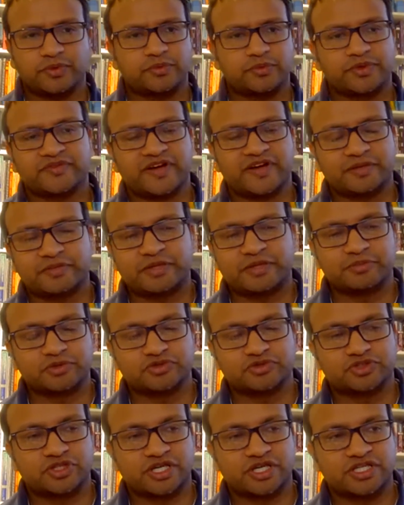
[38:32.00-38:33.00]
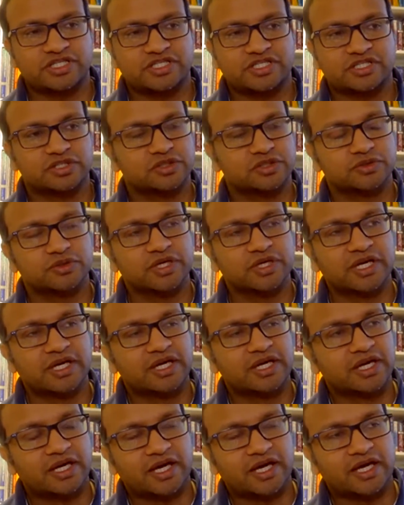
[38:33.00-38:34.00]
we've had people try and do
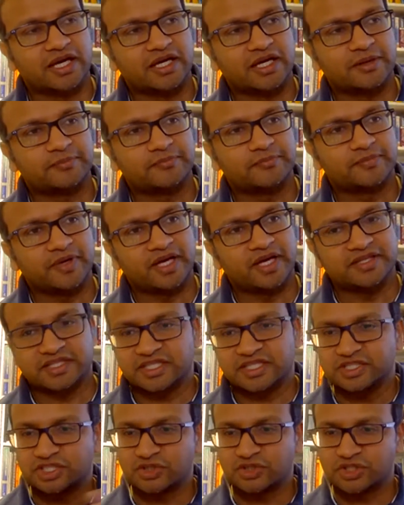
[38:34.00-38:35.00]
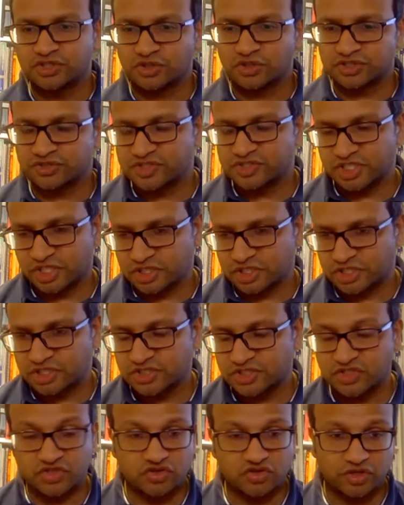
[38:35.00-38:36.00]
at the junior doctor
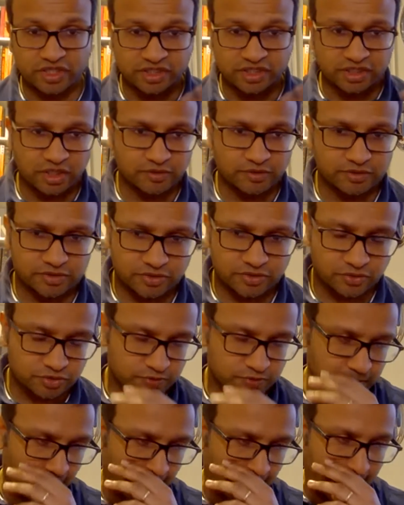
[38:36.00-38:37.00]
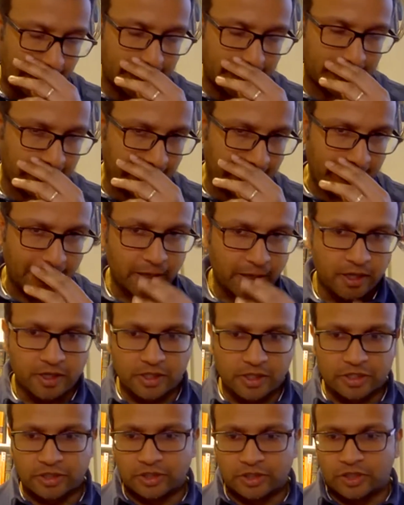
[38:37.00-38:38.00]
inductions, try and go and talk to them about coding,
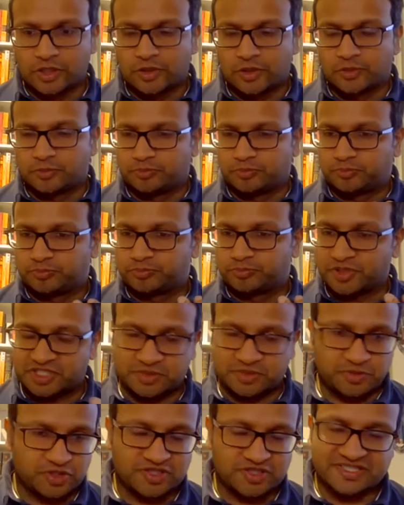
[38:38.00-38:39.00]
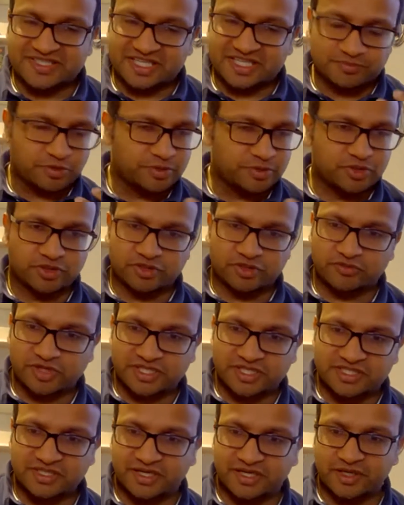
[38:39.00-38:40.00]
but to be honest, that's probably not the
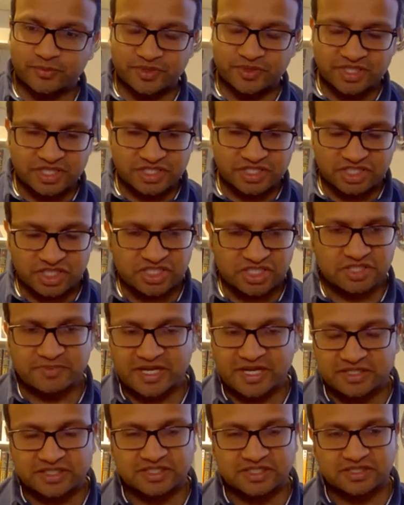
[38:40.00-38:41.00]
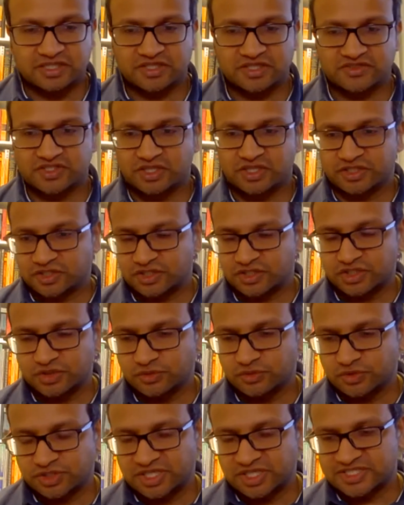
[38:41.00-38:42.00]
right time when they're just about to start their
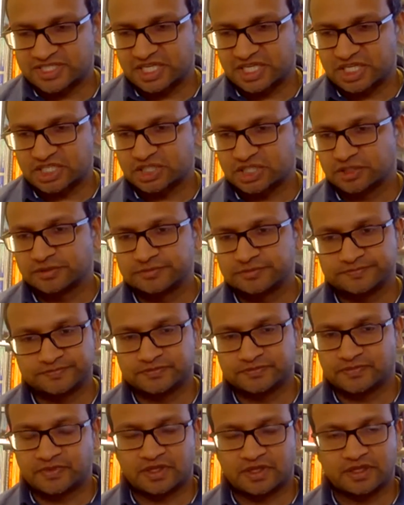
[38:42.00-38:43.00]
new organisation.